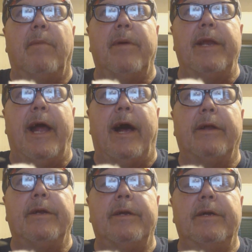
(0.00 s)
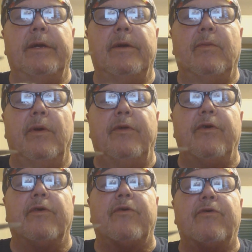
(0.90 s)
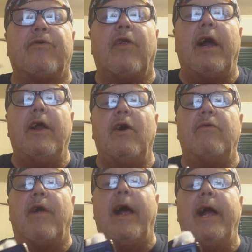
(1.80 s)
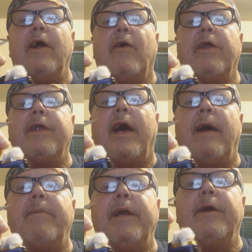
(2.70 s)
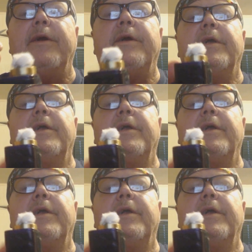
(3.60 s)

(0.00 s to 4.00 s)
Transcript: up and down, with just a slight overhang on the top here.